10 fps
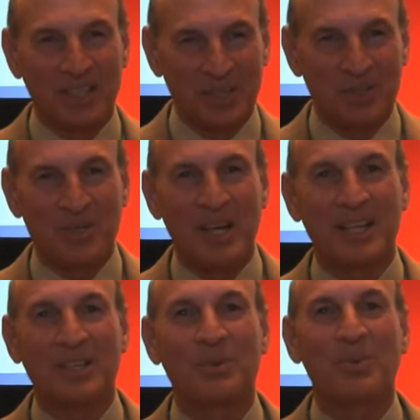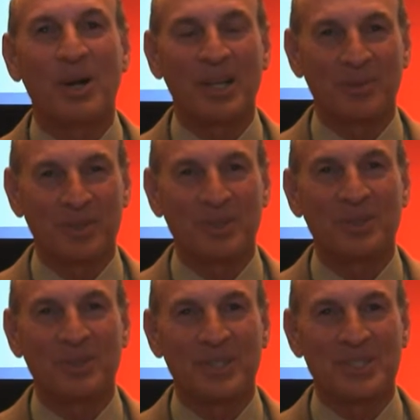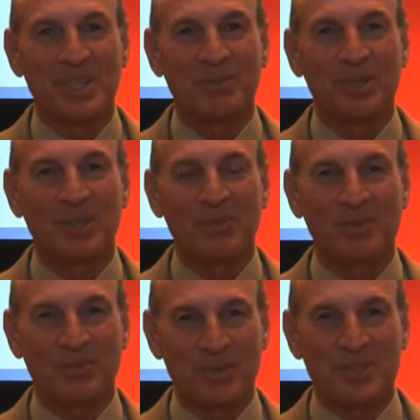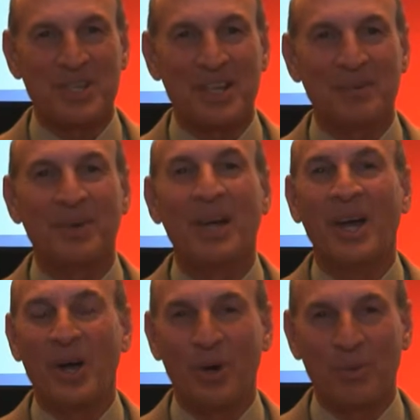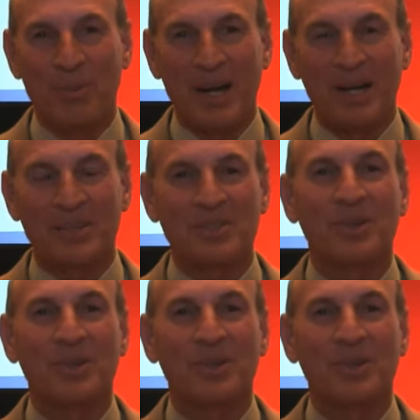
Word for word: You try it in your market when you're doing a seminar for first time home buyers.